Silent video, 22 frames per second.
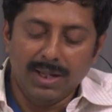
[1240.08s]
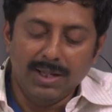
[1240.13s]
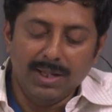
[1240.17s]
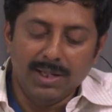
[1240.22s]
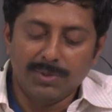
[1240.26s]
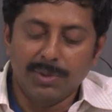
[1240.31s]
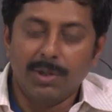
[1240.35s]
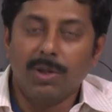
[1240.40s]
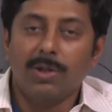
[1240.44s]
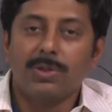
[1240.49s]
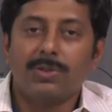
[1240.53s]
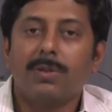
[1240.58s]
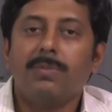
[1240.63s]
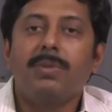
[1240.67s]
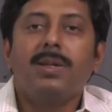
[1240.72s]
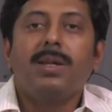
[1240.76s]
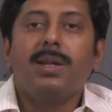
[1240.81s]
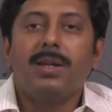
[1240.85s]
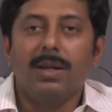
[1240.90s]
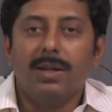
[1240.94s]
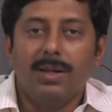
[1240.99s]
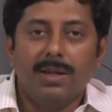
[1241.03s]
will also be
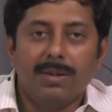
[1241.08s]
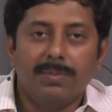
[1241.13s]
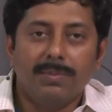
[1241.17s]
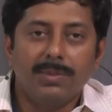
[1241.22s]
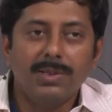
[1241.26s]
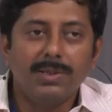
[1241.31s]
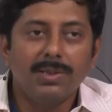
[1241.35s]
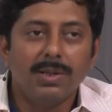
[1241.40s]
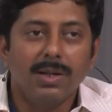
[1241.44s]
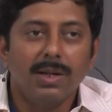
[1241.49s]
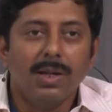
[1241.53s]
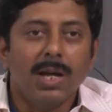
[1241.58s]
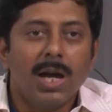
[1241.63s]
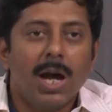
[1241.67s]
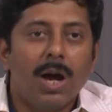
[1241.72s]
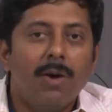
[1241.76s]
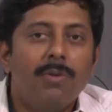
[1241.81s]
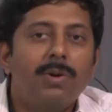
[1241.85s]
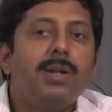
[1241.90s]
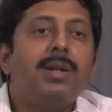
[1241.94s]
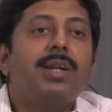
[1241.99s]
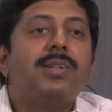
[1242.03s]
real numbers.
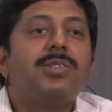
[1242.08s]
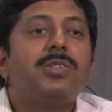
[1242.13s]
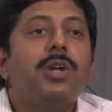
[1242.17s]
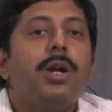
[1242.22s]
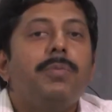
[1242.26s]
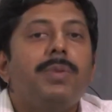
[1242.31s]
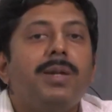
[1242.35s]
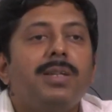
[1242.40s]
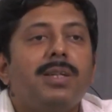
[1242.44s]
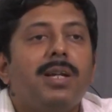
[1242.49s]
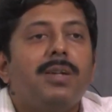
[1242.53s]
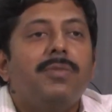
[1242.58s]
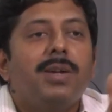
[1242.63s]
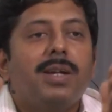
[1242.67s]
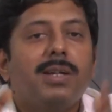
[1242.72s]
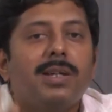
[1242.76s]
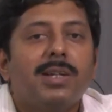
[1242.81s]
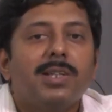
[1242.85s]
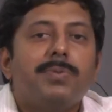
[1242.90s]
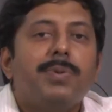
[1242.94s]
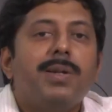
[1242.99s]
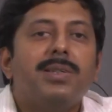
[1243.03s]
However, it does not mean that
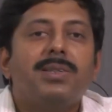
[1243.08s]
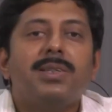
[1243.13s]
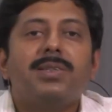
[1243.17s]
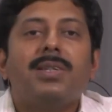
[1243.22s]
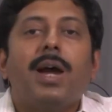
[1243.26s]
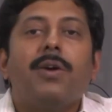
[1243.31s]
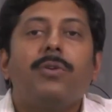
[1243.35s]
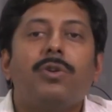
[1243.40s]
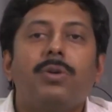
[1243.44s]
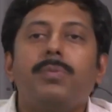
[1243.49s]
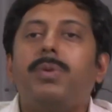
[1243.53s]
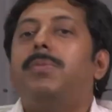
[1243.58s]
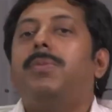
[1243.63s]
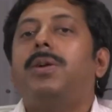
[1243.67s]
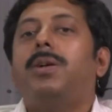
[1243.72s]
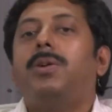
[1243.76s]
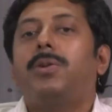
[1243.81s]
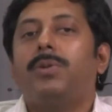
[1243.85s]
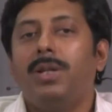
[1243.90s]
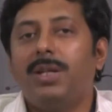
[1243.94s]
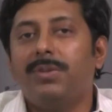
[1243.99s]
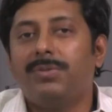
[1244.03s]
vector spaces have to be built
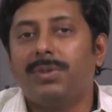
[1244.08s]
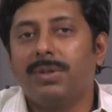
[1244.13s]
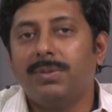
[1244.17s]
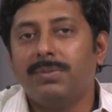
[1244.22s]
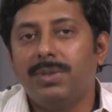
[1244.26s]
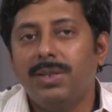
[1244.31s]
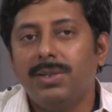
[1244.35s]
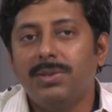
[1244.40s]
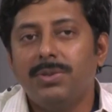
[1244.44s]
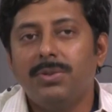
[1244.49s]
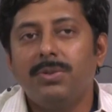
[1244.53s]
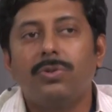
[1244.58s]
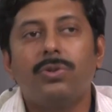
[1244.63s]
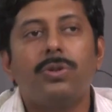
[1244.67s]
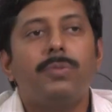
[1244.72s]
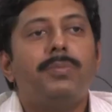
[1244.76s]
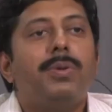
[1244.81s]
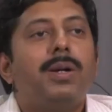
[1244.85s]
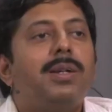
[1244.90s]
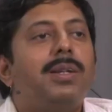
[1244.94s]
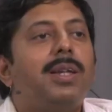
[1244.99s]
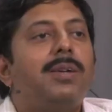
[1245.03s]
only from these. You could
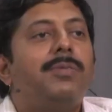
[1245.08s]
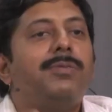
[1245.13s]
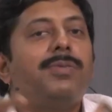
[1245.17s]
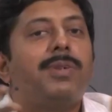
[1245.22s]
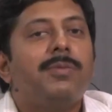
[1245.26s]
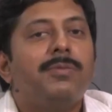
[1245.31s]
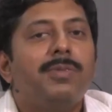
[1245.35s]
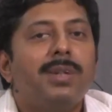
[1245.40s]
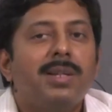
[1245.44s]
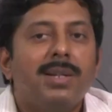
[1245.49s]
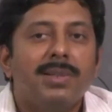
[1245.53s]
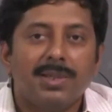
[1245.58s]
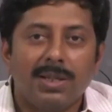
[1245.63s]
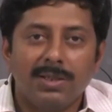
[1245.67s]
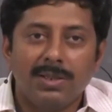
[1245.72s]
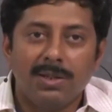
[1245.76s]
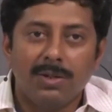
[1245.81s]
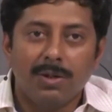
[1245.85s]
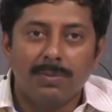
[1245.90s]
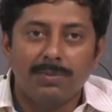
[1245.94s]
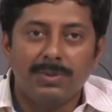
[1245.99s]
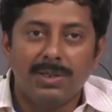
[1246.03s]
build them from various
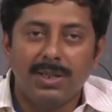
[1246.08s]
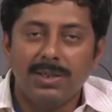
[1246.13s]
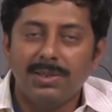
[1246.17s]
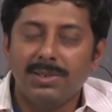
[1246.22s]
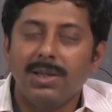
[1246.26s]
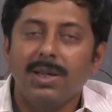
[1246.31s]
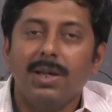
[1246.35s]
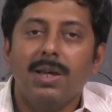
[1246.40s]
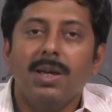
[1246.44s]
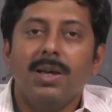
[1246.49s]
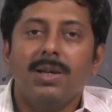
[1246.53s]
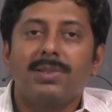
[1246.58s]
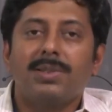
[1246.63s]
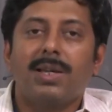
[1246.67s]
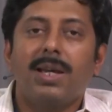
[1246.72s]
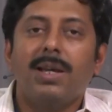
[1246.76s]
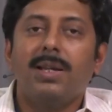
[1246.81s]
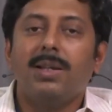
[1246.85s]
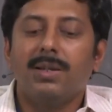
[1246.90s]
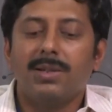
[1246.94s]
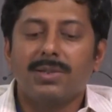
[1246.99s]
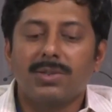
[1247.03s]
other objects.
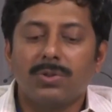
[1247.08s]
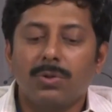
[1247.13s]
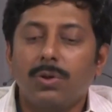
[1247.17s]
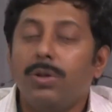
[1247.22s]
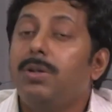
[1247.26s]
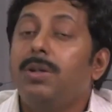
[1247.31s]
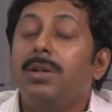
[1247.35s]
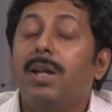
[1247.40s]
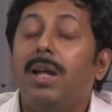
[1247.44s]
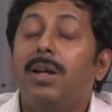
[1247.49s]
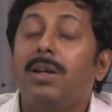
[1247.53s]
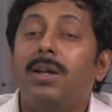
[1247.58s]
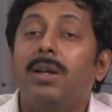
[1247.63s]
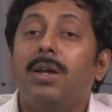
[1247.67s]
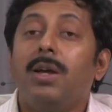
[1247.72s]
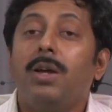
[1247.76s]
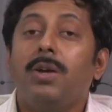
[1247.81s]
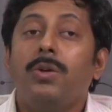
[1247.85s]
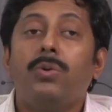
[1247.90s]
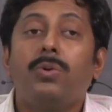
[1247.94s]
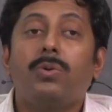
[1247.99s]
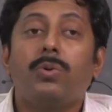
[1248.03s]
Scalars
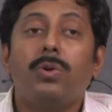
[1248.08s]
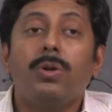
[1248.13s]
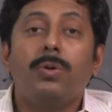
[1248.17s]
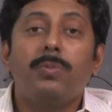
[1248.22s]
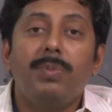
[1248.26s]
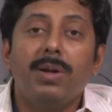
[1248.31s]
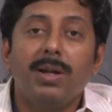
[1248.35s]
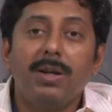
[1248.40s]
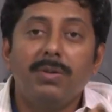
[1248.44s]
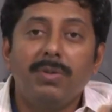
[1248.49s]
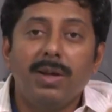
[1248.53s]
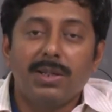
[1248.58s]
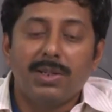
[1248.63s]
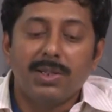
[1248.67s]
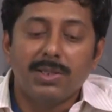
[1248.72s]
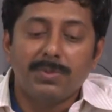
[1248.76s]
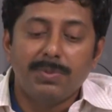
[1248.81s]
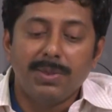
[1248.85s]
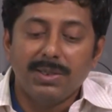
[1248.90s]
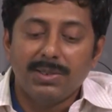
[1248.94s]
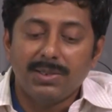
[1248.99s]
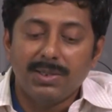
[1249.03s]
you could build vector
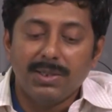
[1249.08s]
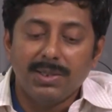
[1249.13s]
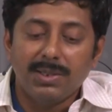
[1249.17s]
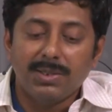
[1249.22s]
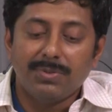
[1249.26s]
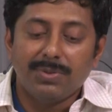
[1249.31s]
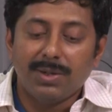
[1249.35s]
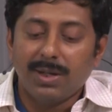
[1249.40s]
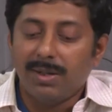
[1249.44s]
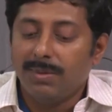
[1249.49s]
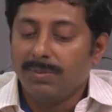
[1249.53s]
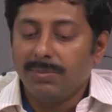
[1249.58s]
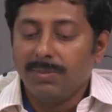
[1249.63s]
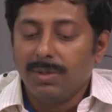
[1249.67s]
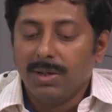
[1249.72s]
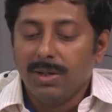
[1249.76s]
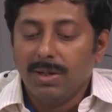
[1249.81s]
spaces from